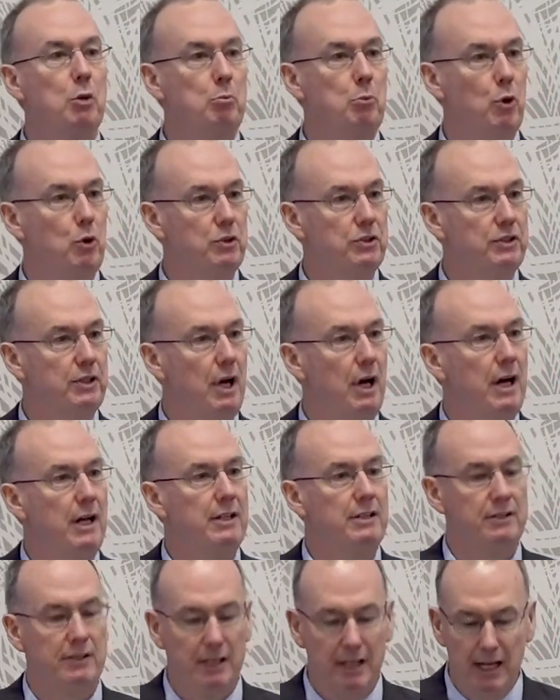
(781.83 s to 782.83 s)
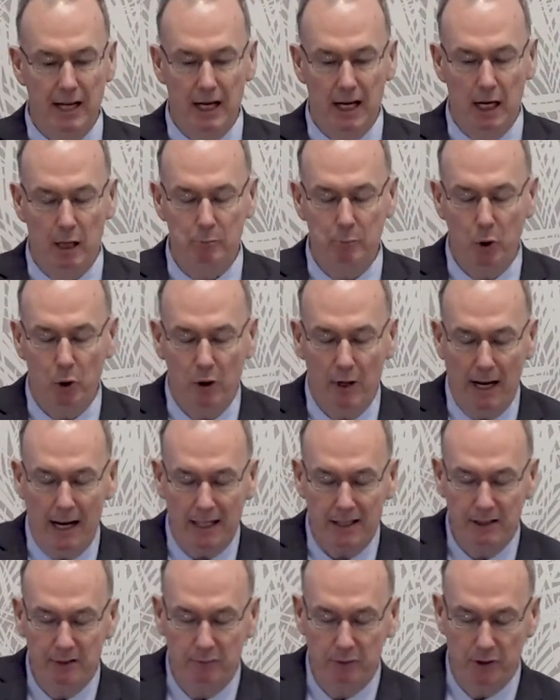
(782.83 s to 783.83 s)
more signs, and more
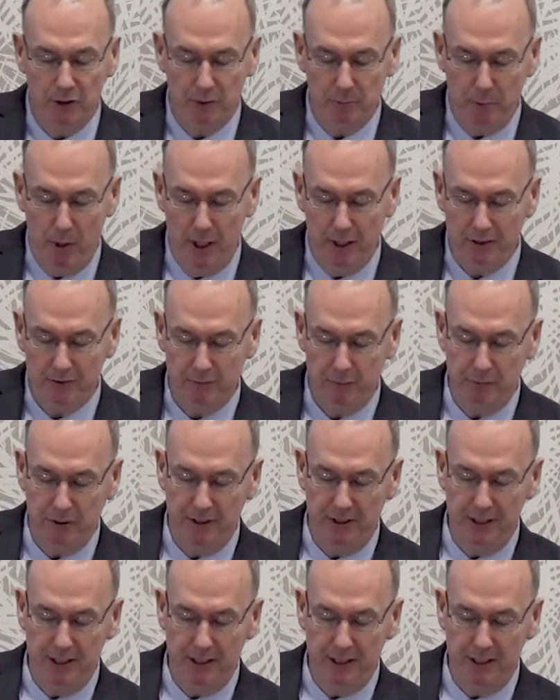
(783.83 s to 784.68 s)
active response from